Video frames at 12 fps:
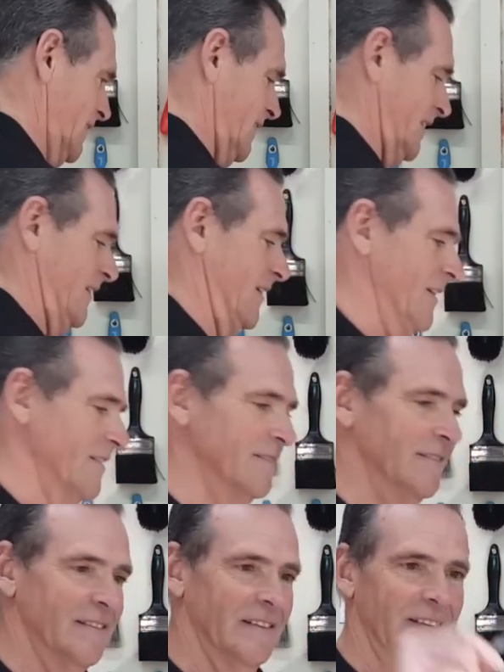There go.
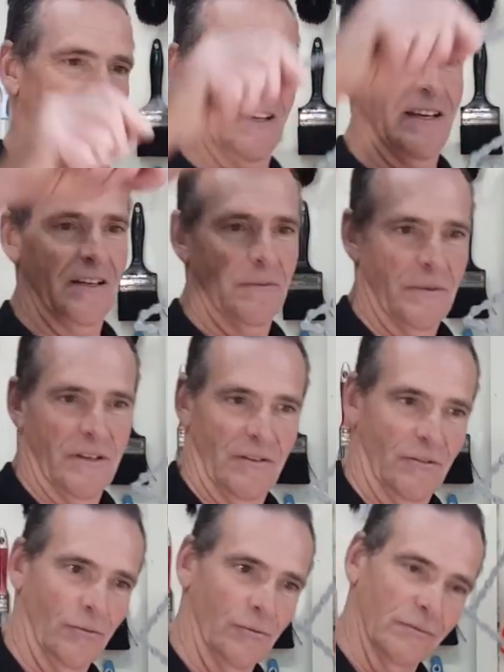And it'll be
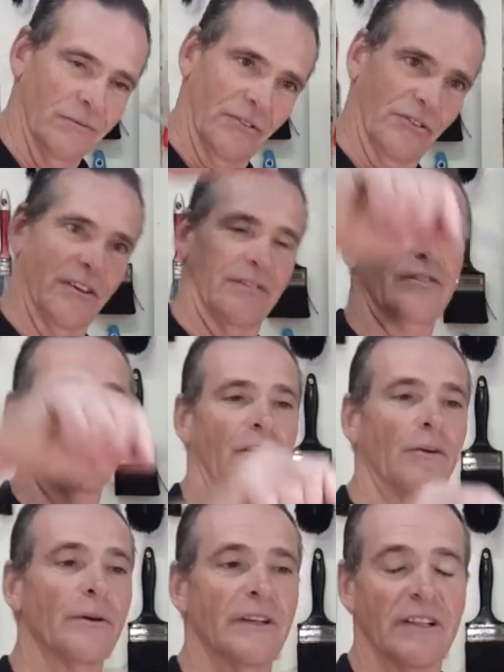all stiff. So
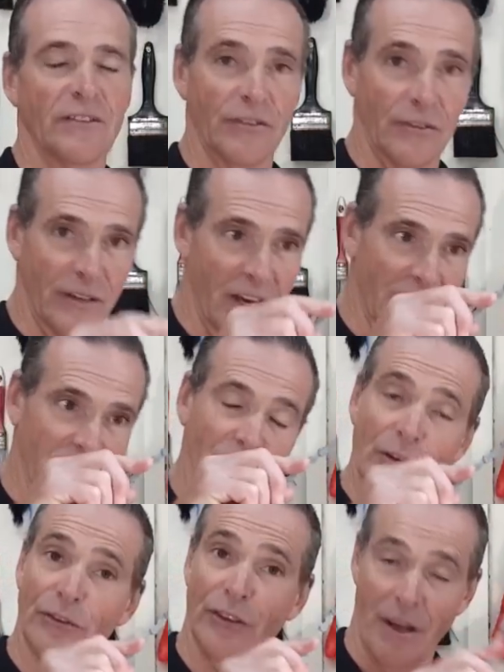all you need to do now is
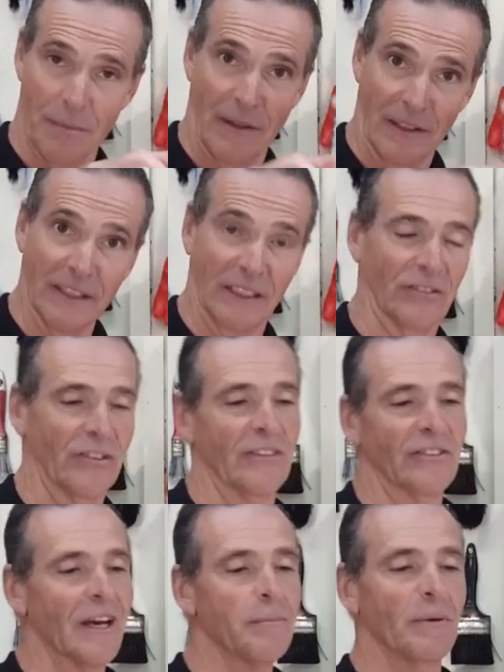loosen up the links. Now
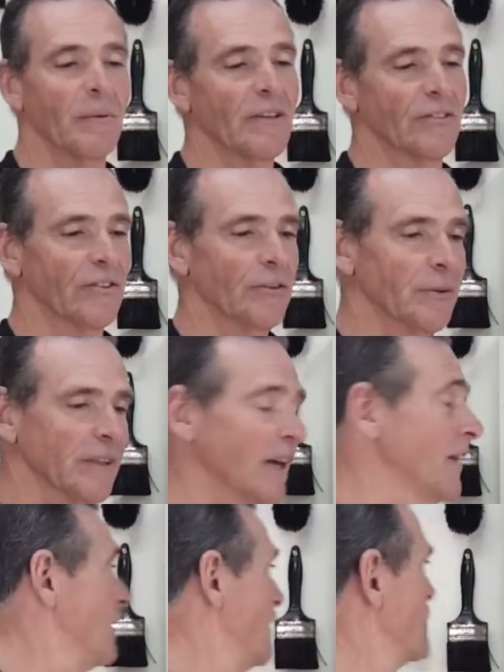there's a couple of ways of doing that.